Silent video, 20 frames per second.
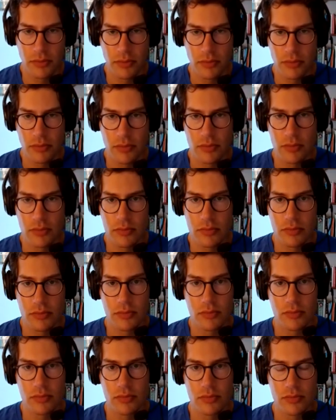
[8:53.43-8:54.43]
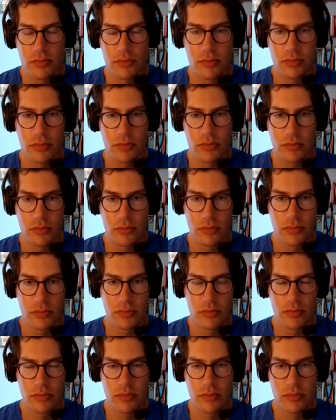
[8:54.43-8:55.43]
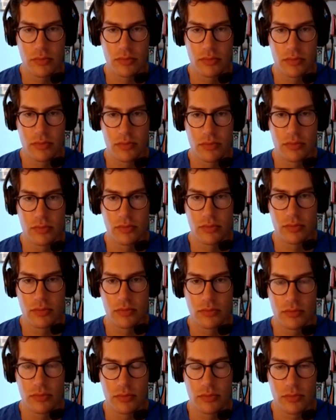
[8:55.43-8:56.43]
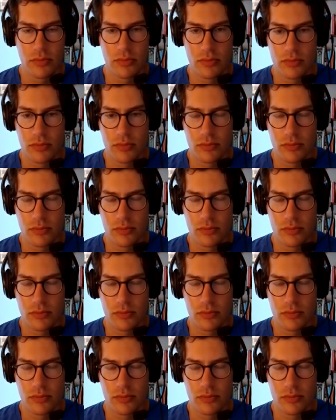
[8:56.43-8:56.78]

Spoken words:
(silent)